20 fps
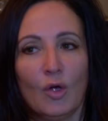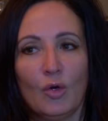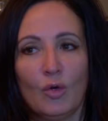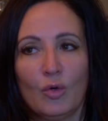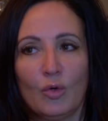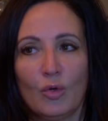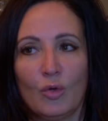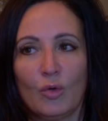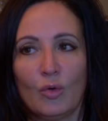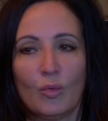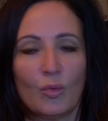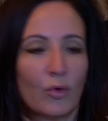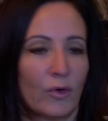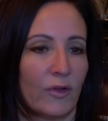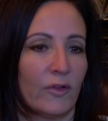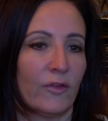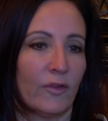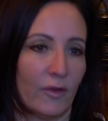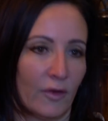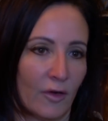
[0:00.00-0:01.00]
who were in
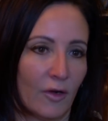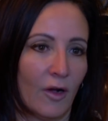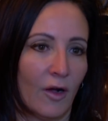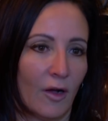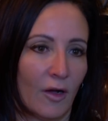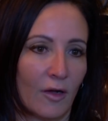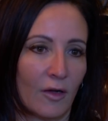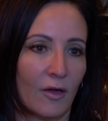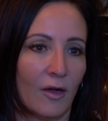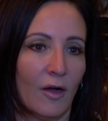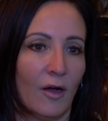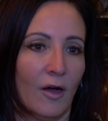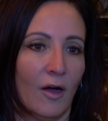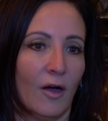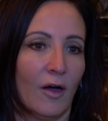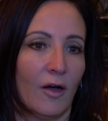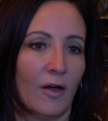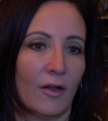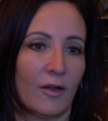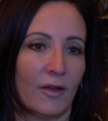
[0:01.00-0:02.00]
synagogue
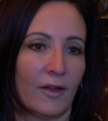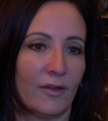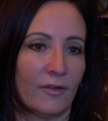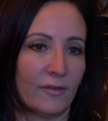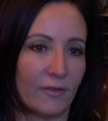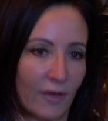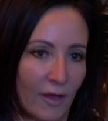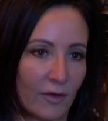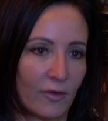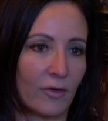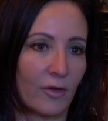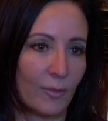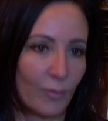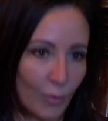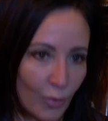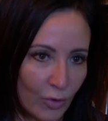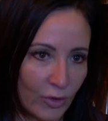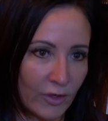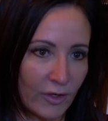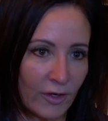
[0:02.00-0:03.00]
on a Saturday
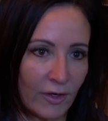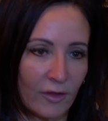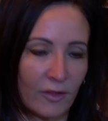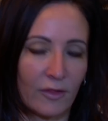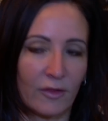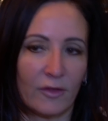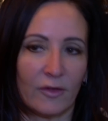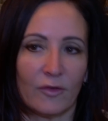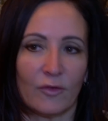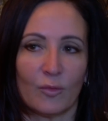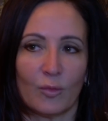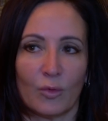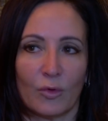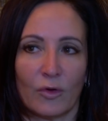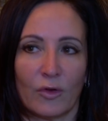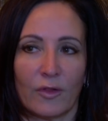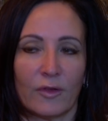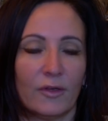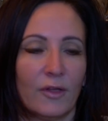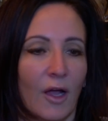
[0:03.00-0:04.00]
morning. These were
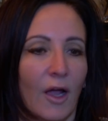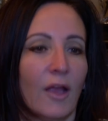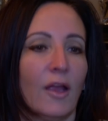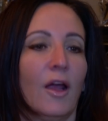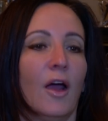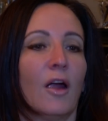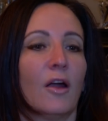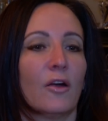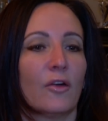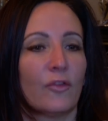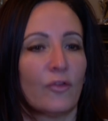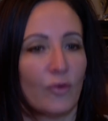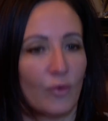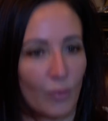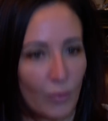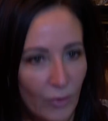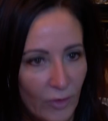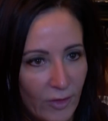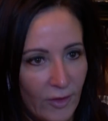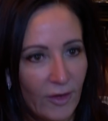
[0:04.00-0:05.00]
the diehards who
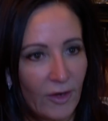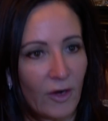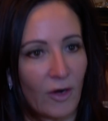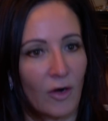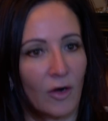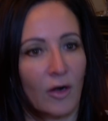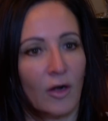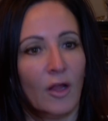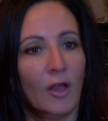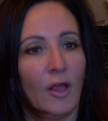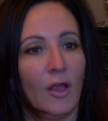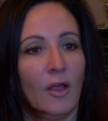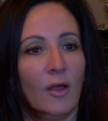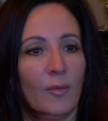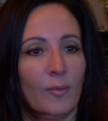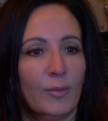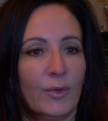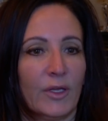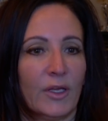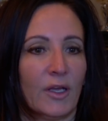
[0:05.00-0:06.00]
were there
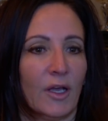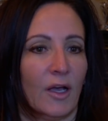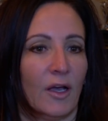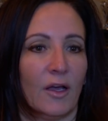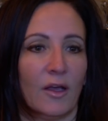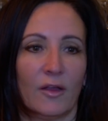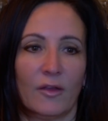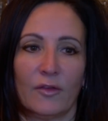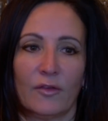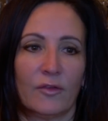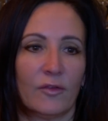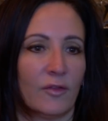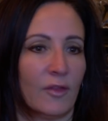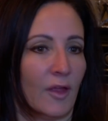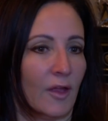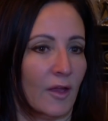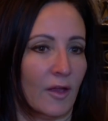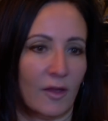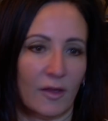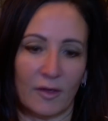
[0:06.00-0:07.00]
because
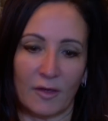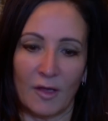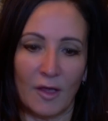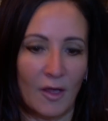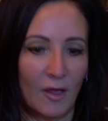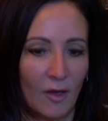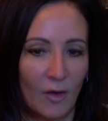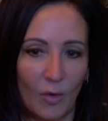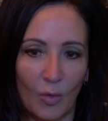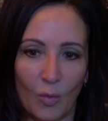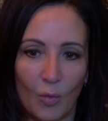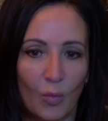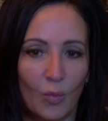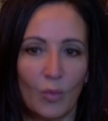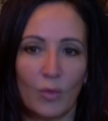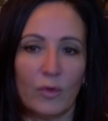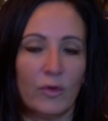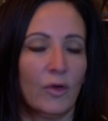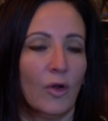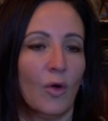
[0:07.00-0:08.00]
they,
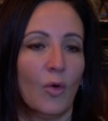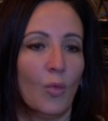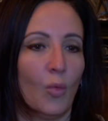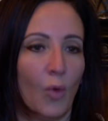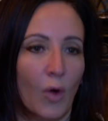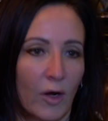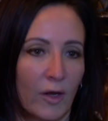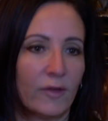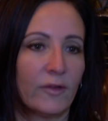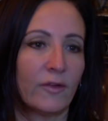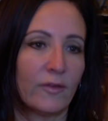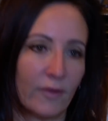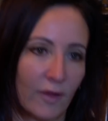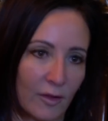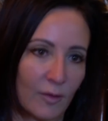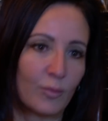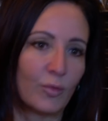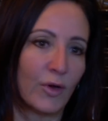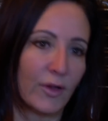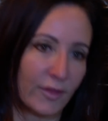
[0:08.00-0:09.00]
you know, wanted to
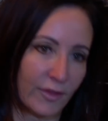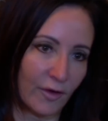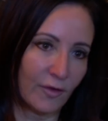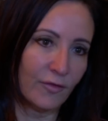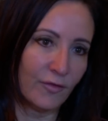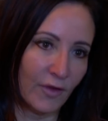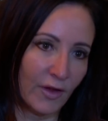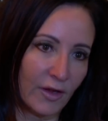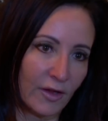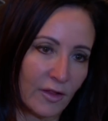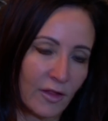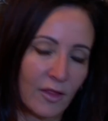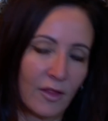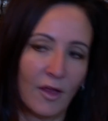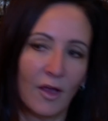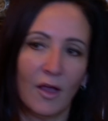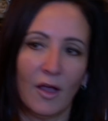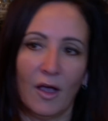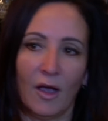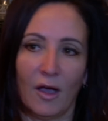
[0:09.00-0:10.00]
celebrate their faith.
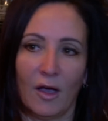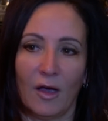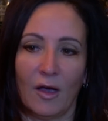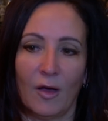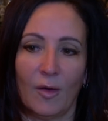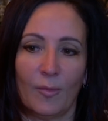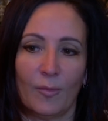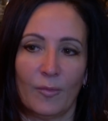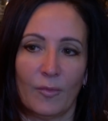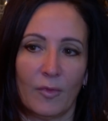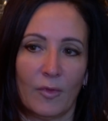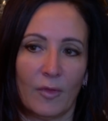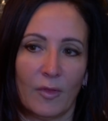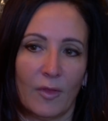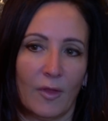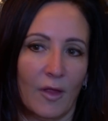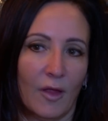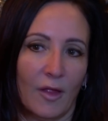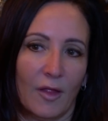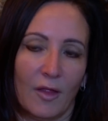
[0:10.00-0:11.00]
Um,
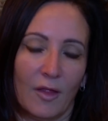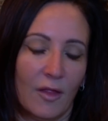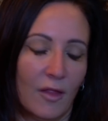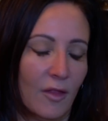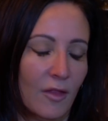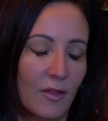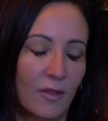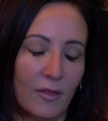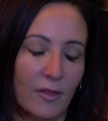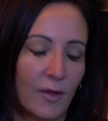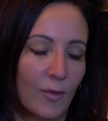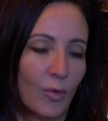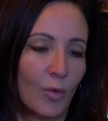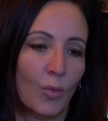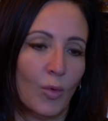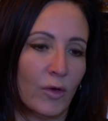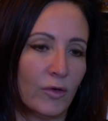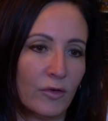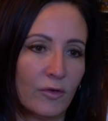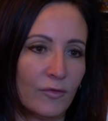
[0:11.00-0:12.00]
They were
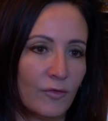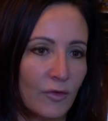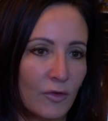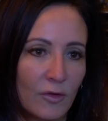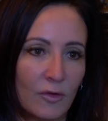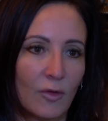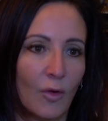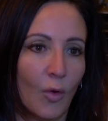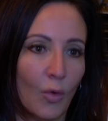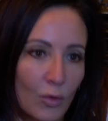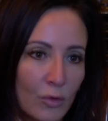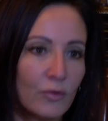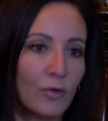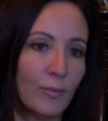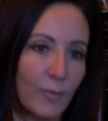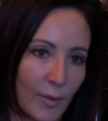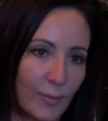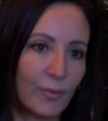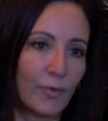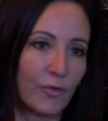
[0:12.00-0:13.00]
wonderful older
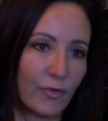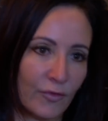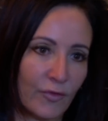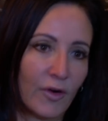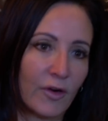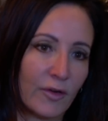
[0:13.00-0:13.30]
members of our